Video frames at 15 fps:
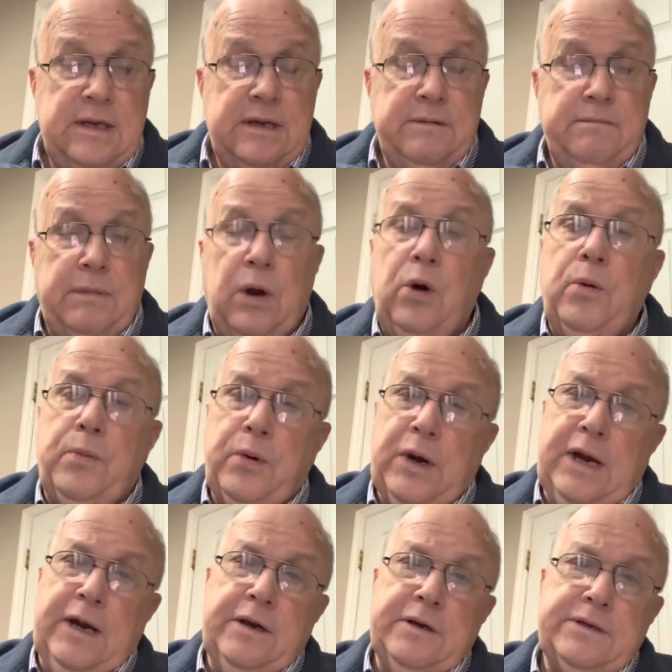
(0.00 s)
Bold
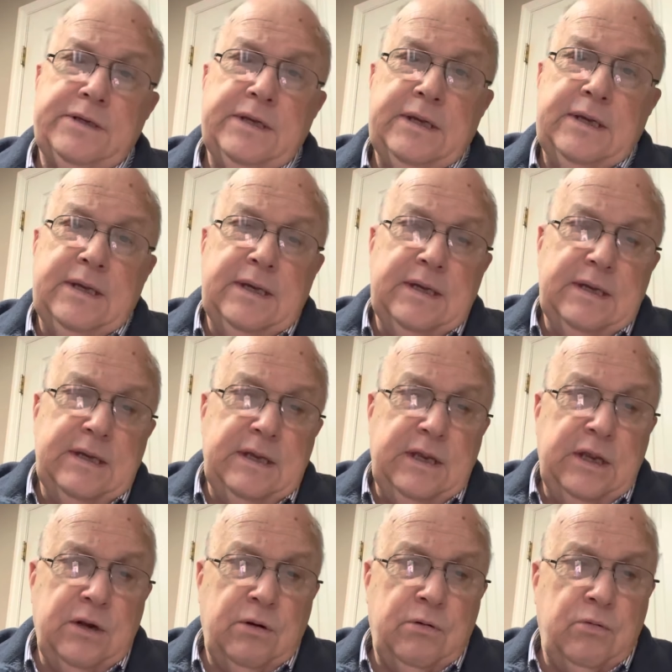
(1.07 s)
prayers.
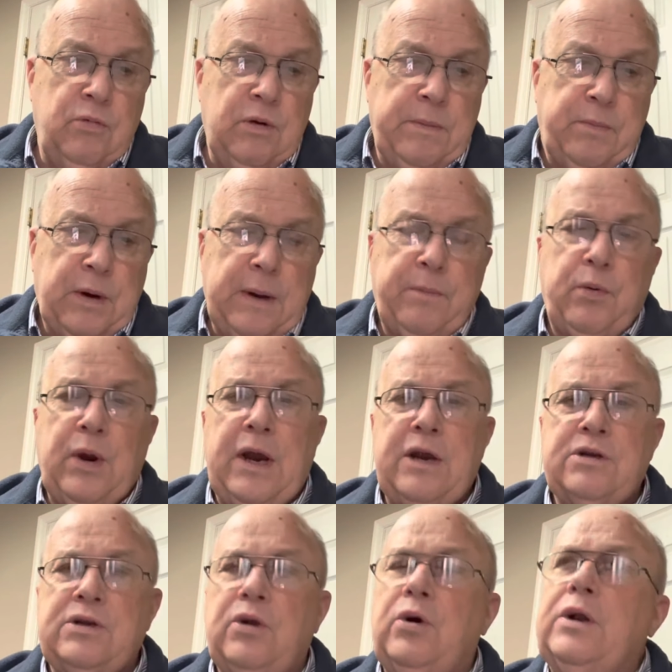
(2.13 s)
You know, we pray
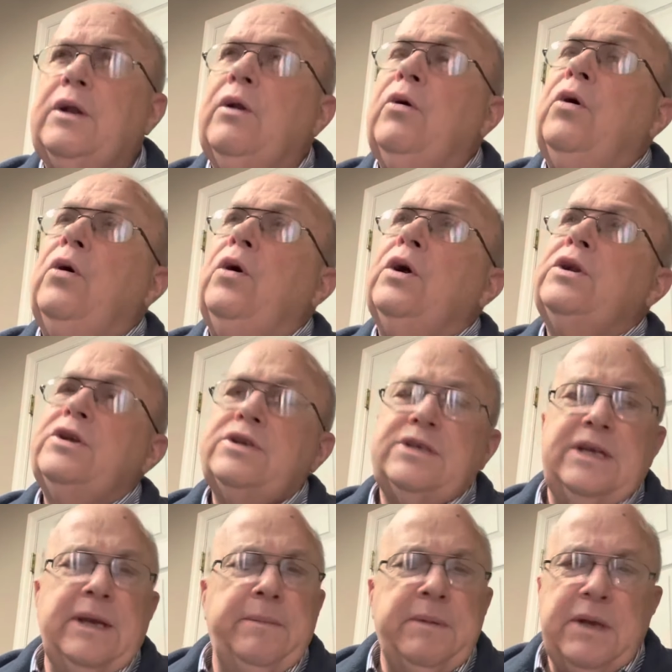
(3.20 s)
prayers, Lord, just
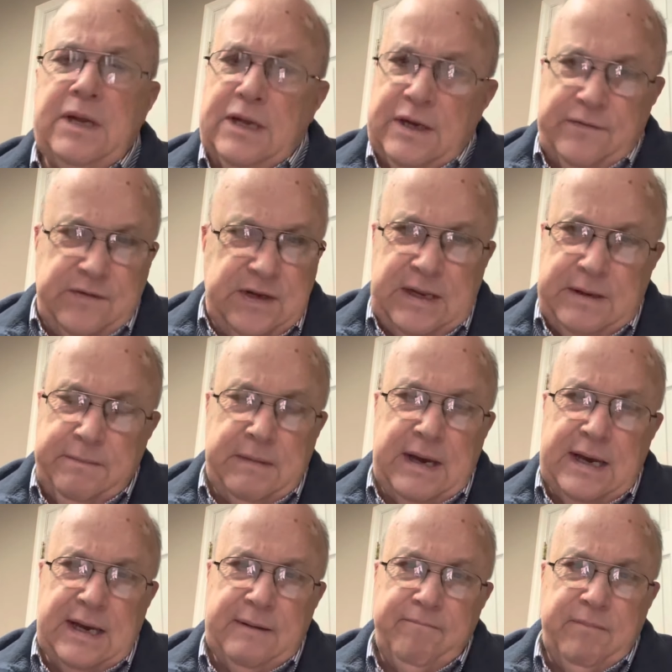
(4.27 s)
give me enough to get
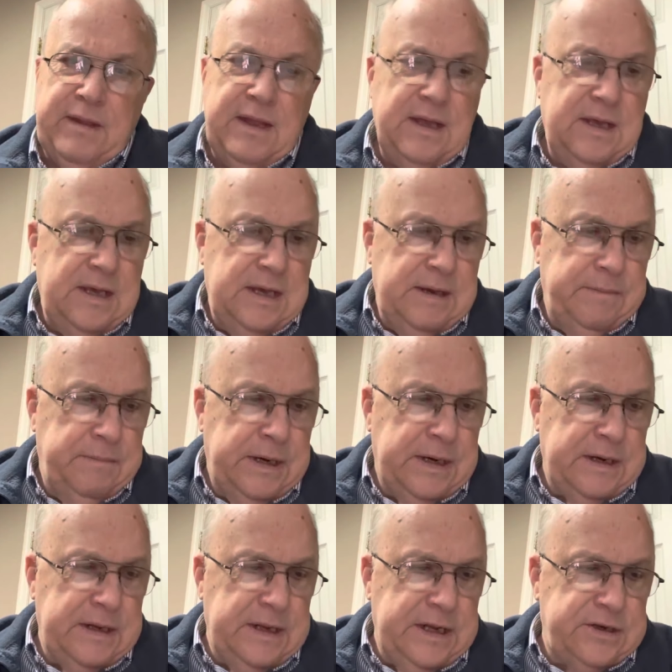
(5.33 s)
by.
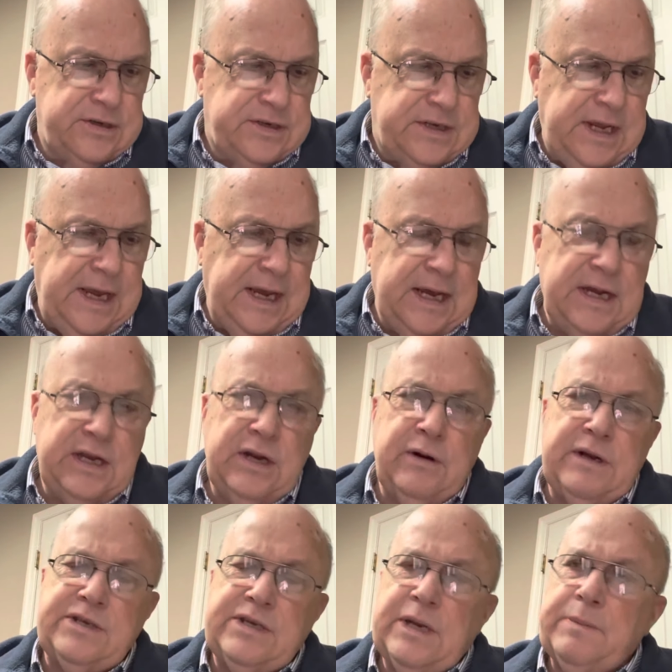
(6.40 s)
But instead, you know,
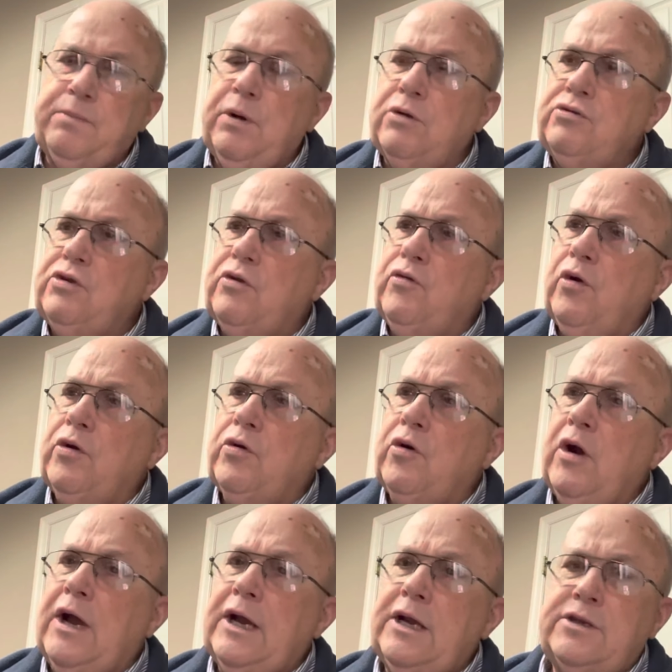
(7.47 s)
he said, approach the throne of
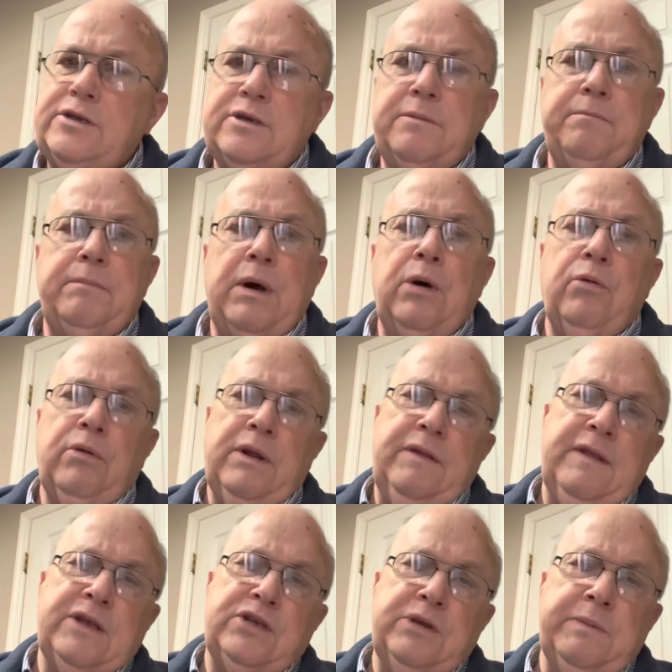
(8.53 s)
grace boldly
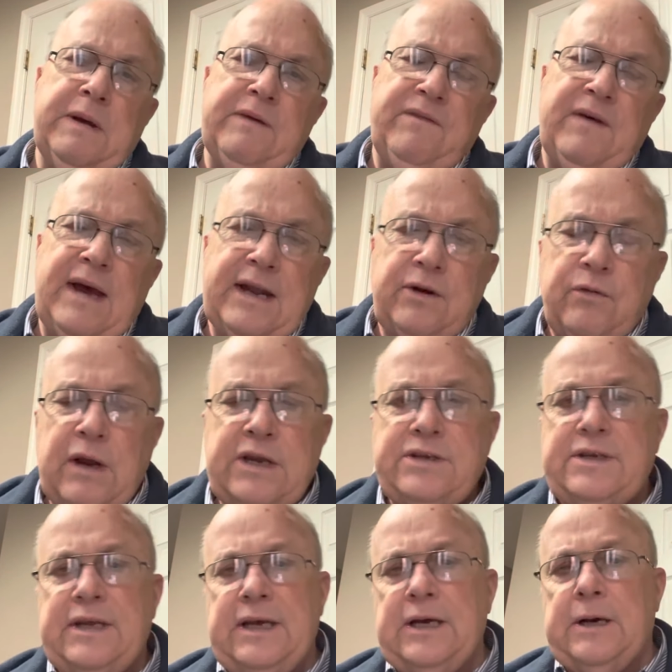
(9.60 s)
that you may find grace
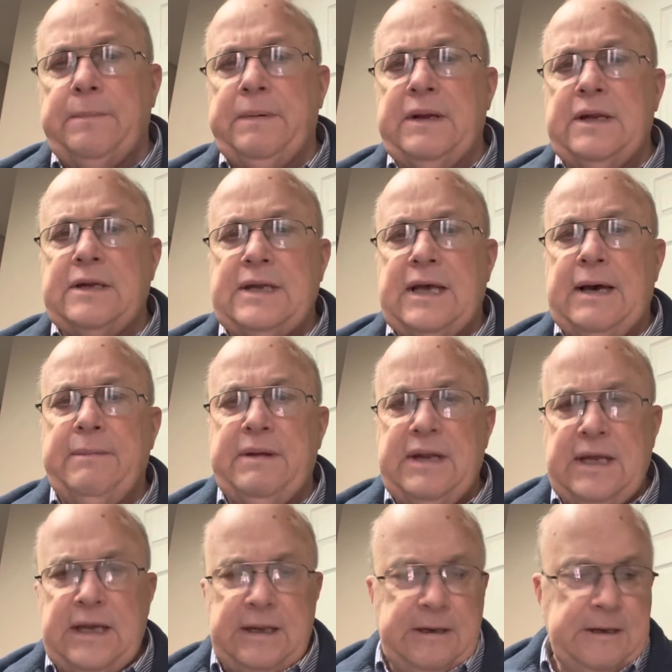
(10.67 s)
to help in the time of
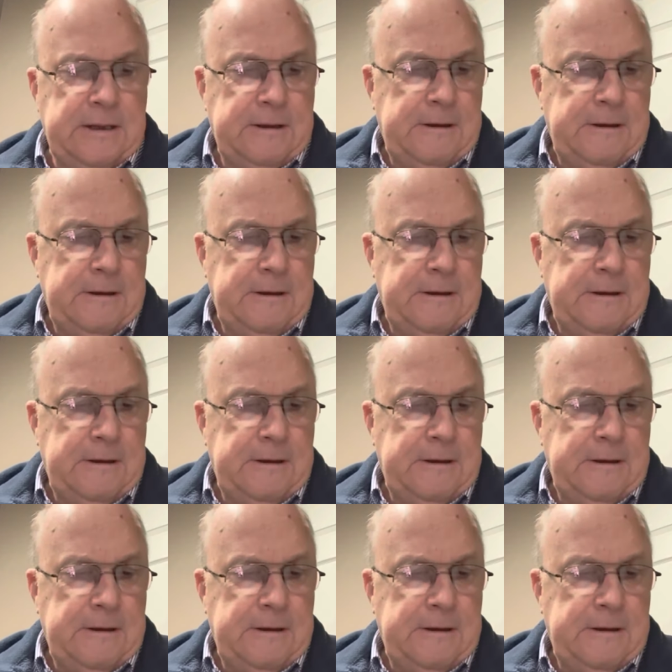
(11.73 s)
need.